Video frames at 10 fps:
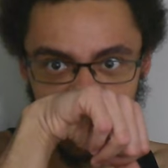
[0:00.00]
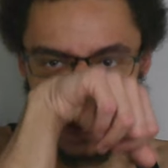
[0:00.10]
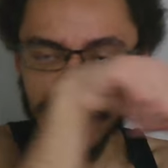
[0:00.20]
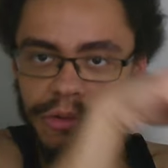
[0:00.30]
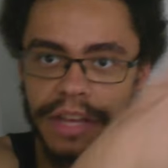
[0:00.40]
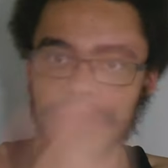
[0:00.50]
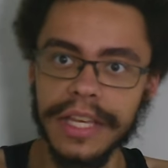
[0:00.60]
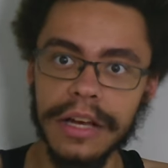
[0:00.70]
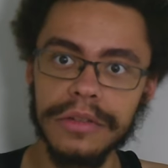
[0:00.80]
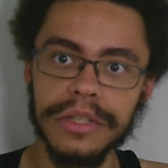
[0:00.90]
but just like with
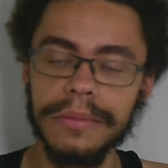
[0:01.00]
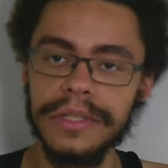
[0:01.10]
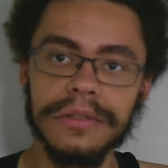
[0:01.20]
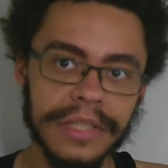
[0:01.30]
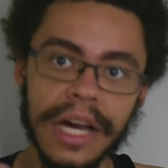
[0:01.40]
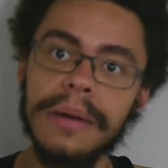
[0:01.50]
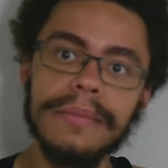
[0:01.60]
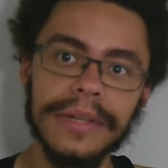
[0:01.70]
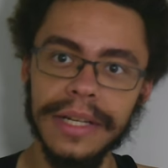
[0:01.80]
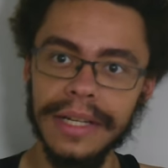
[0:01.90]
everything else, humans are
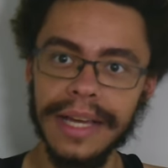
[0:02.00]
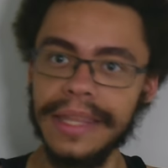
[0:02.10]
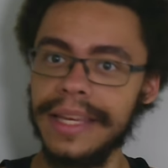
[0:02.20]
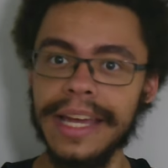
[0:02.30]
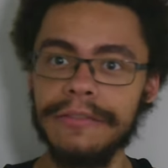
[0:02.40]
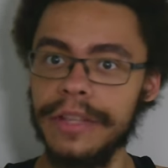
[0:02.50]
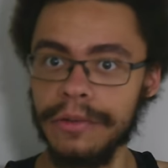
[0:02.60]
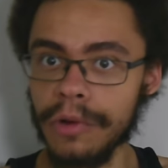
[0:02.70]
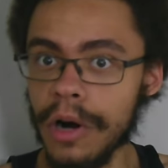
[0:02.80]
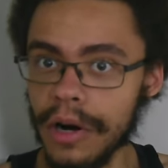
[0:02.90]
dumb and they get
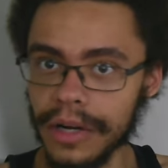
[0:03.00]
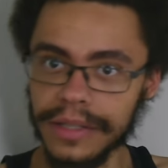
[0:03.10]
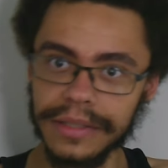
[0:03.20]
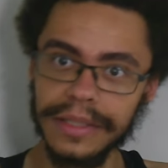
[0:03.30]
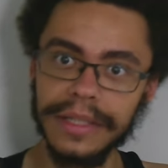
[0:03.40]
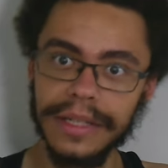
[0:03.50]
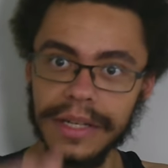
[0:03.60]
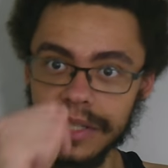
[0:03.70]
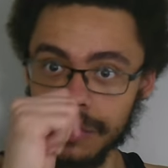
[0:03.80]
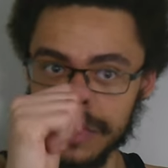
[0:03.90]
everything wrong.
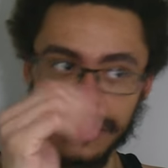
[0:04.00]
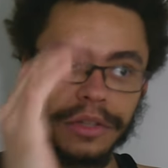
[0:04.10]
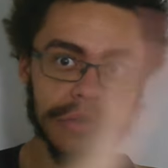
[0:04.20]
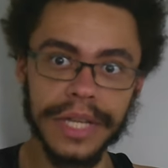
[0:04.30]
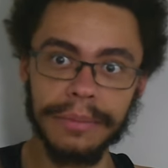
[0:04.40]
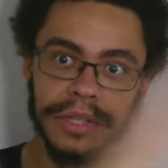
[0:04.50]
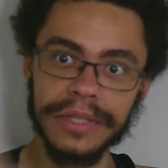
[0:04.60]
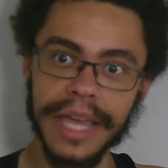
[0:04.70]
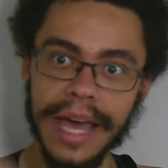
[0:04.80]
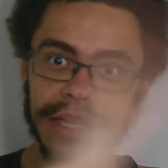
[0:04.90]
So it's either you tip the
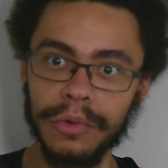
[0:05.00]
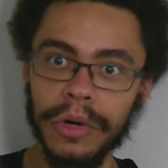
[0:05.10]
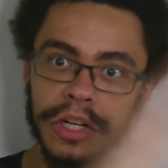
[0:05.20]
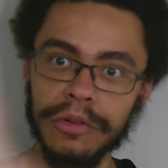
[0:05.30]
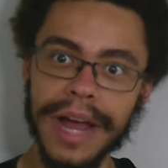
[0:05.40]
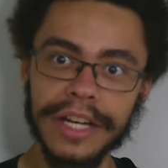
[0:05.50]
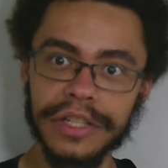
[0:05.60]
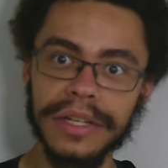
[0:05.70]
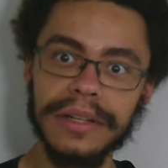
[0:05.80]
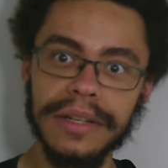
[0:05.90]
scale in one
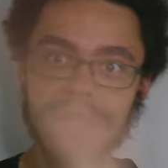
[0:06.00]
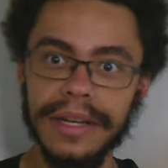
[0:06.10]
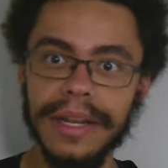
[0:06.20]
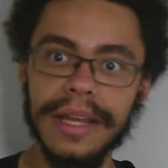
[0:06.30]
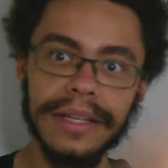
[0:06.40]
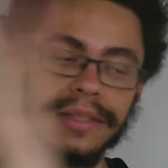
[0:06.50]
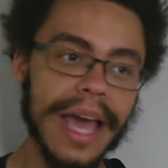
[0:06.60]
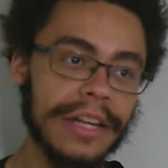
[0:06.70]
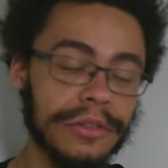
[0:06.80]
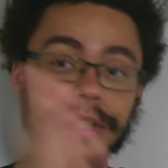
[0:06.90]
direction,
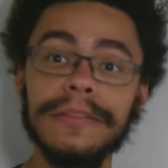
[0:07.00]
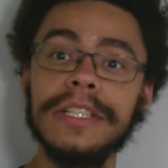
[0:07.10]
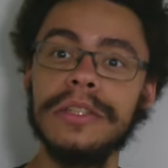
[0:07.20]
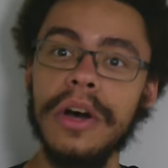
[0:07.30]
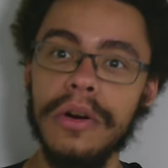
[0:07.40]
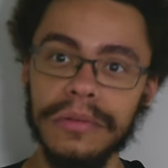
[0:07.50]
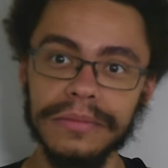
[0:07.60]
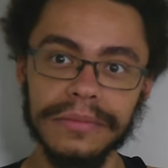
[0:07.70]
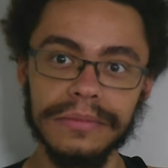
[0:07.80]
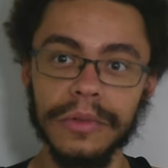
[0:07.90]
exaggeratively so,
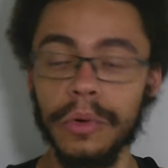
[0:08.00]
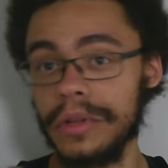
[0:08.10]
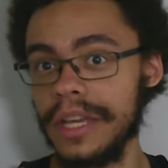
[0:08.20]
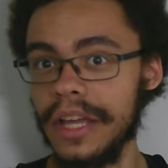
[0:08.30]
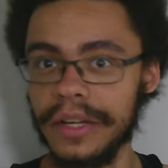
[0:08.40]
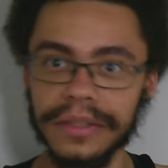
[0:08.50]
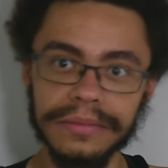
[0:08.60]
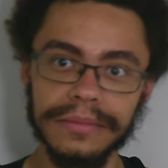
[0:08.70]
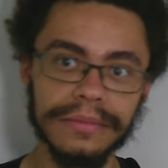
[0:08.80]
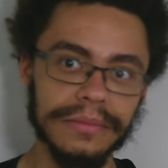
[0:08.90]
or the other.
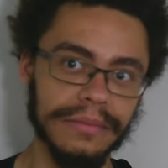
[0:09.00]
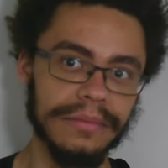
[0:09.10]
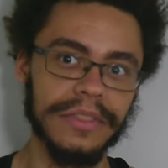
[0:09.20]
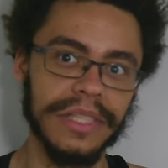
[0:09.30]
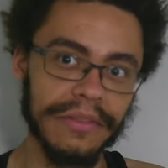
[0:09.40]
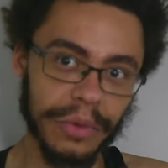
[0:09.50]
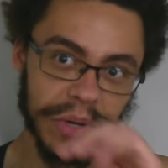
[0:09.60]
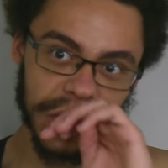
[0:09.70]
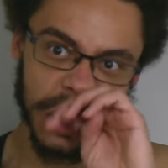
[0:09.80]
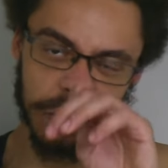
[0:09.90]
Just
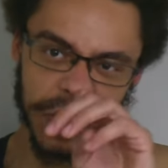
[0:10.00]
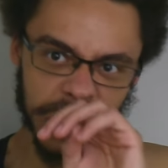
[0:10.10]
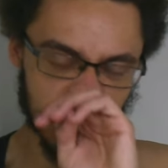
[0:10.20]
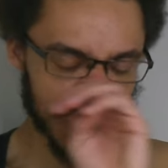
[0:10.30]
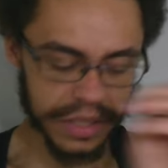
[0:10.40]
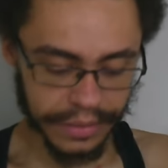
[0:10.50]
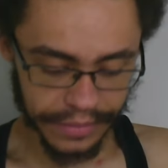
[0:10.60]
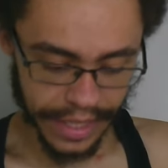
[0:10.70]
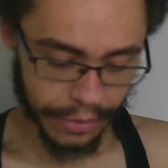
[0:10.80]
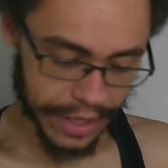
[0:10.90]
everywhere you go, pick your poison.
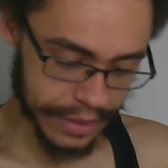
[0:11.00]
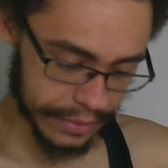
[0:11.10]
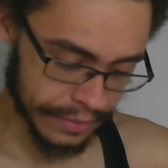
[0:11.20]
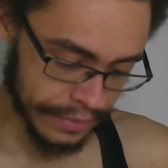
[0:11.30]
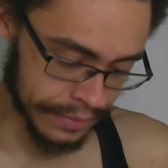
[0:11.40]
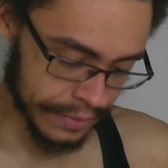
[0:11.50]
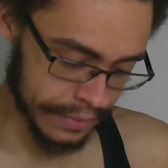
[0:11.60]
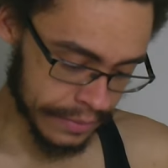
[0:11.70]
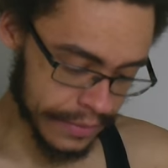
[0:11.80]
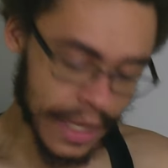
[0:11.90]

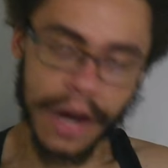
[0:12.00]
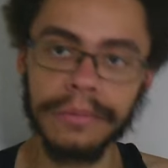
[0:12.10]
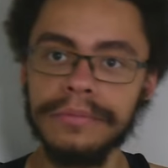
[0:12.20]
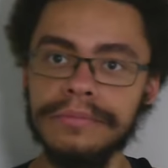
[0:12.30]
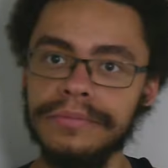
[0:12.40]
Anyways, no.